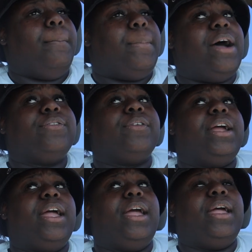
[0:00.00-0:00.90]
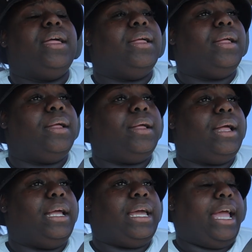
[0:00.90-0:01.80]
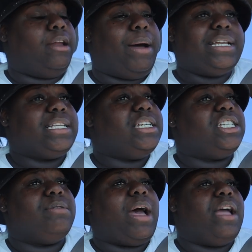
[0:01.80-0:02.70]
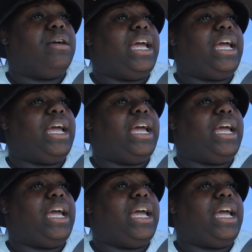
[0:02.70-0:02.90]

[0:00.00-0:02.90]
my friend can't nobody say shit about him.